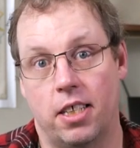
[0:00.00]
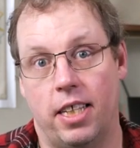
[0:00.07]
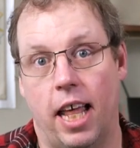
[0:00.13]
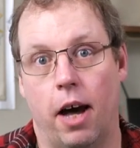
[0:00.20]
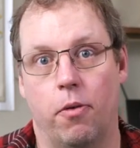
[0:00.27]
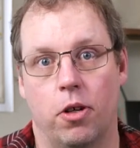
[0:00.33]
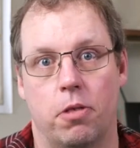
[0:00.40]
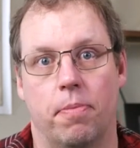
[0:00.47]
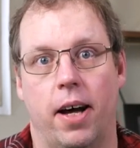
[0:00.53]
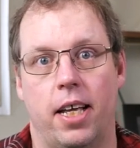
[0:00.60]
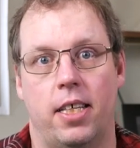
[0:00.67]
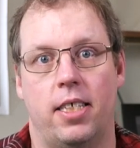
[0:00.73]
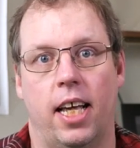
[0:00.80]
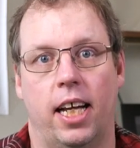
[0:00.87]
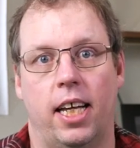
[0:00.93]
and that was my
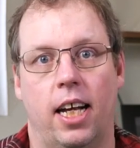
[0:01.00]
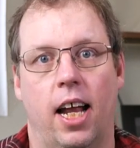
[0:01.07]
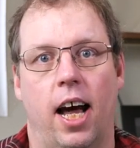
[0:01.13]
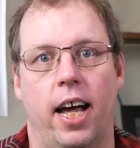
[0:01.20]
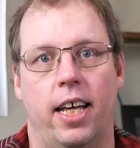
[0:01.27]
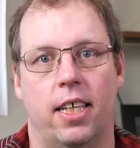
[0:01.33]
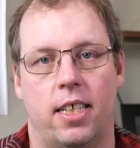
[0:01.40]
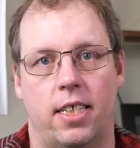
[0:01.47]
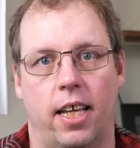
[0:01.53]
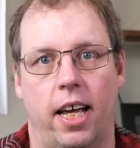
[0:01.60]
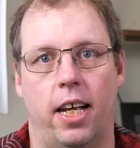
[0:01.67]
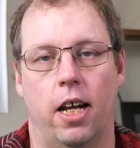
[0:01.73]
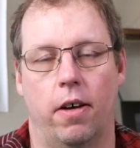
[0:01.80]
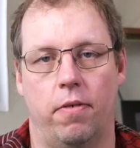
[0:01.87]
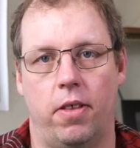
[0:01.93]
second highest
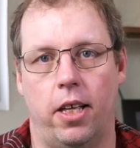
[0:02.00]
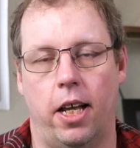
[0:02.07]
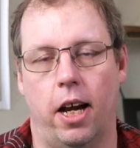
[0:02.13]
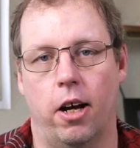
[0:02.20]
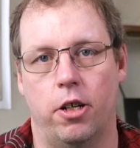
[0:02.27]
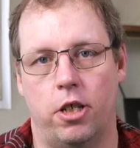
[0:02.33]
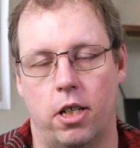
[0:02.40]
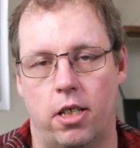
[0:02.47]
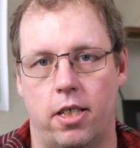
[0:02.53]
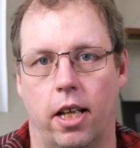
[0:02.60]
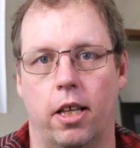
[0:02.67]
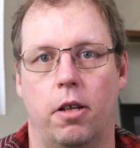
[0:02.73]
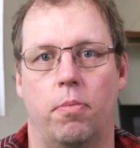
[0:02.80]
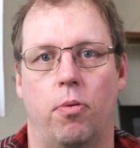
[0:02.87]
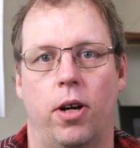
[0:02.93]
site of the year, just
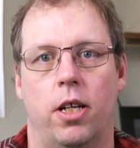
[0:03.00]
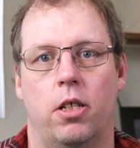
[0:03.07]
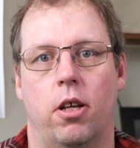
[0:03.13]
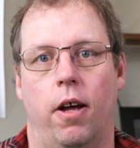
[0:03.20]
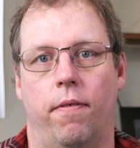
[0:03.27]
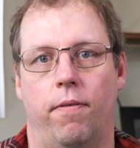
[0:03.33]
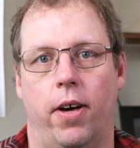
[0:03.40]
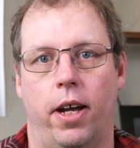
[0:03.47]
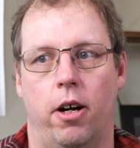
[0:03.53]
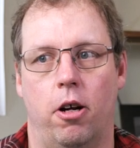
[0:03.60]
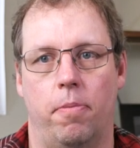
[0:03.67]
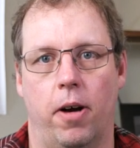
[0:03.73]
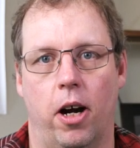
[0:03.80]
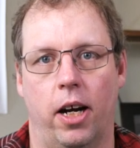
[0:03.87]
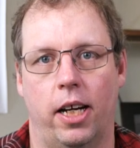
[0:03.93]
selling prints on Fine Art
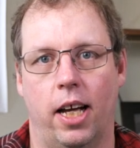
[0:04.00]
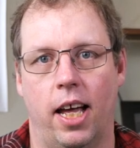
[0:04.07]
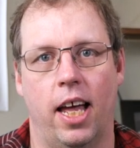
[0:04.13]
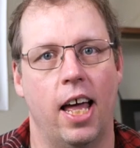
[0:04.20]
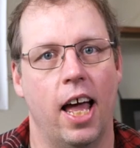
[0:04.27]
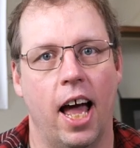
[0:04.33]
America.